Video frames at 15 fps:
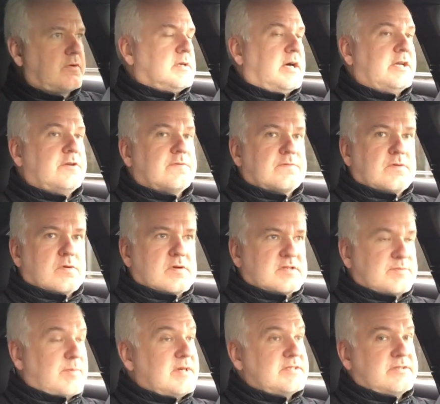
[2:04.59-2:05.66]
And of
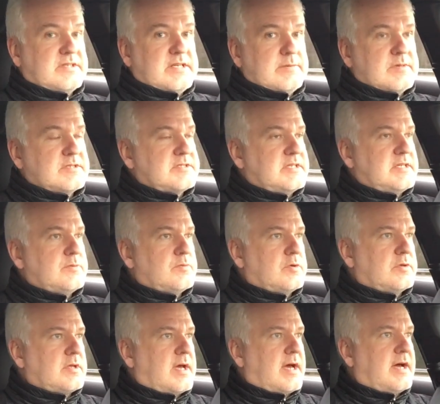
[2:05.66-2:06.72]
course, my dream machine
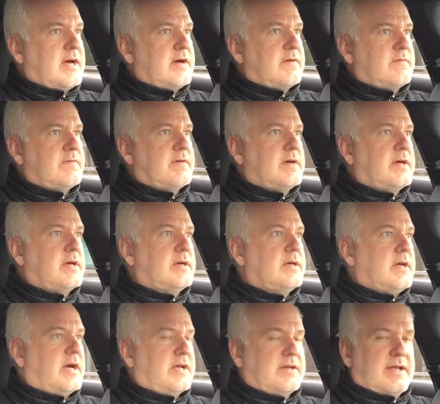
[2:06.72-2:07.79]
would have
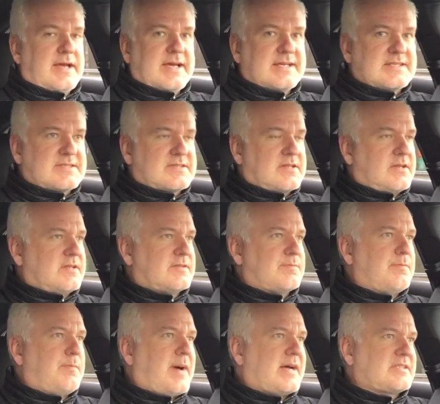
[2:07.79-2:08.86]
an
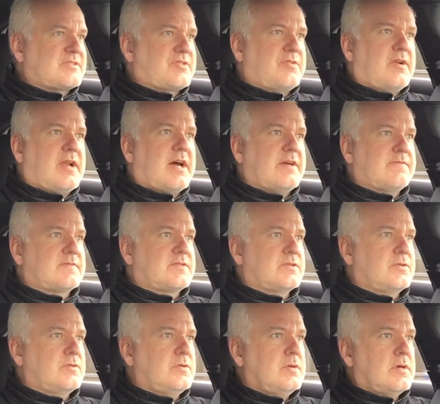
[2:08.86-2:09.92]
excellent battery life
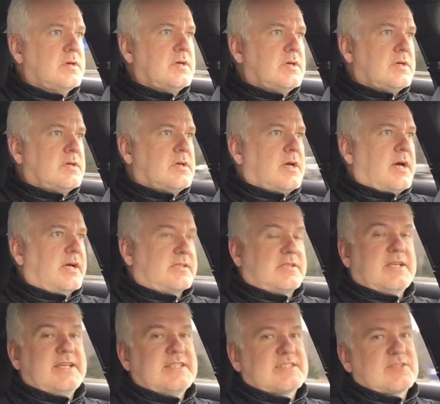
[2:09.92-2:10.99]
too, at
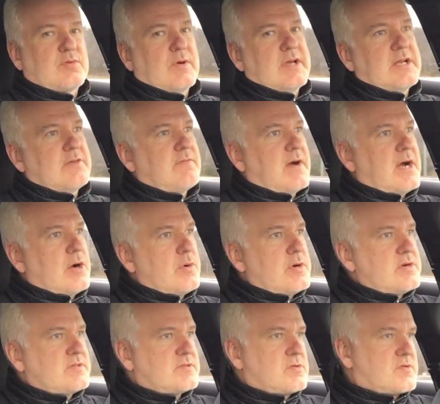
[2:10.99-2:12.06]
least 12
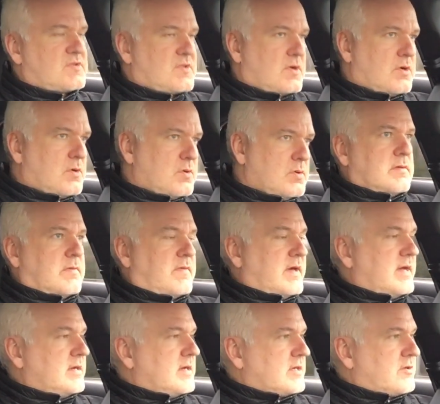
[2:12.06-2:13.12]
hours or so.
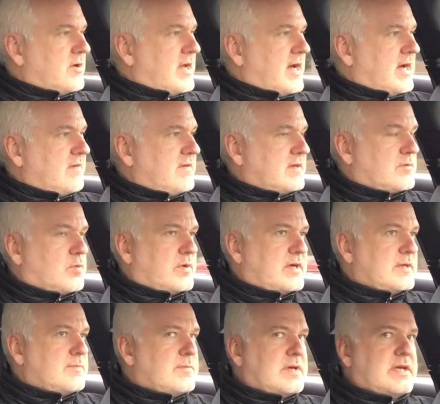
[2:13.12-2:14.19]
Then I could have it
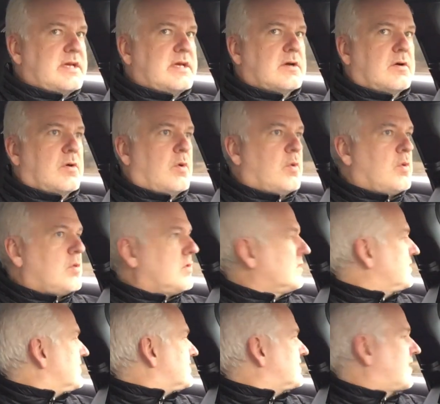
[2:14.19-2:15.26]
with me all
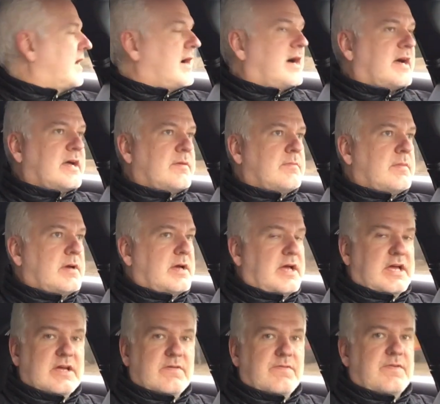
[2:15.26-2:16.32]
the time,
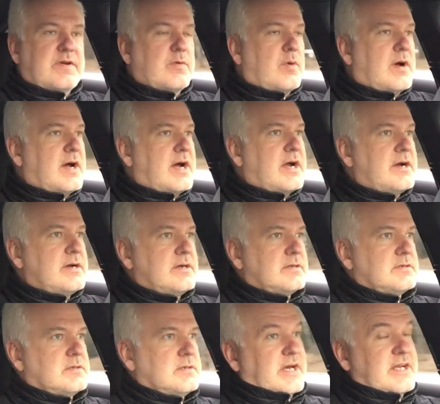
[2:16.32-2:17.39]
everywhere.
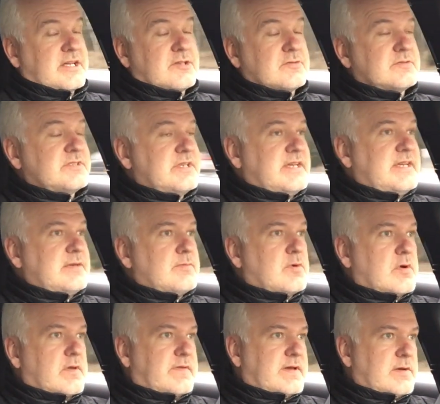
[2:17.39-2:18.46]
And I don't need
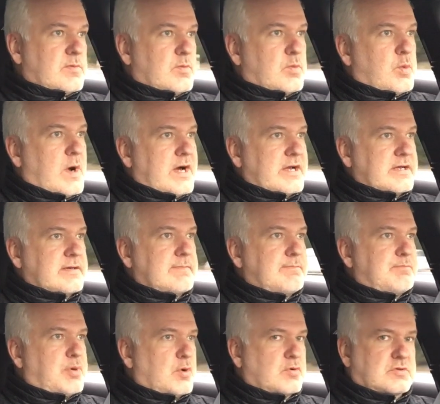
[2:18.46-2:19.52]
more than one
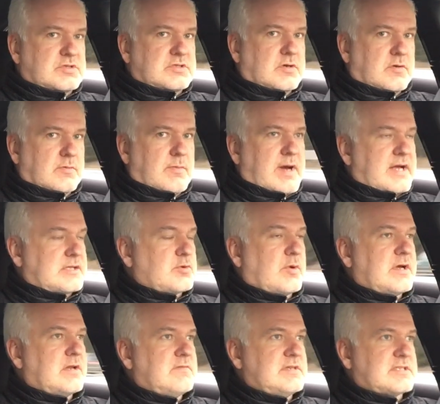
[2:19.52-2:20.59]
port on my
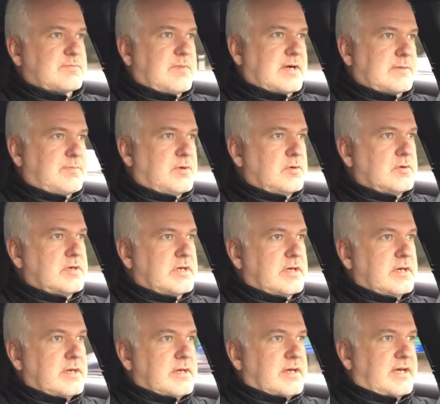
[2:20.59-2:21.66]
12-inch MacBook,
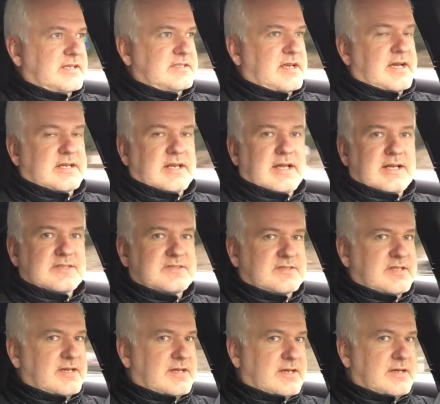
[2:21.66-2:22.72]
exactly as
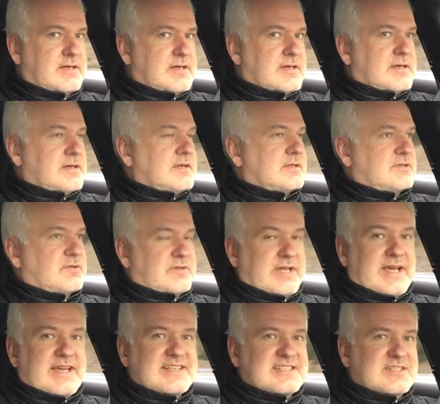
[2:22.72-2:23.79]

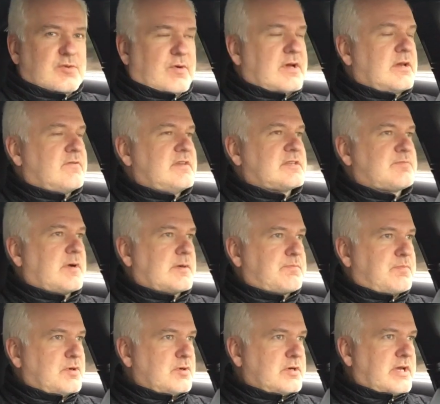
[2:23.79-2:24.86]
today's 12-inch
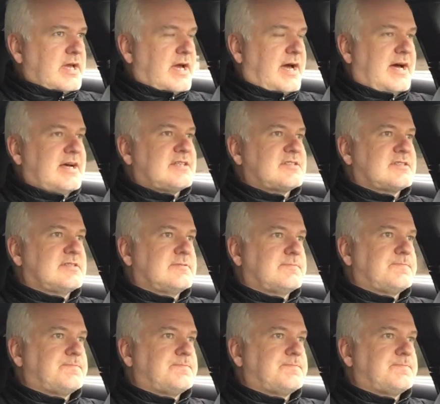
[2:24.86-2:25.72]
MacBook has.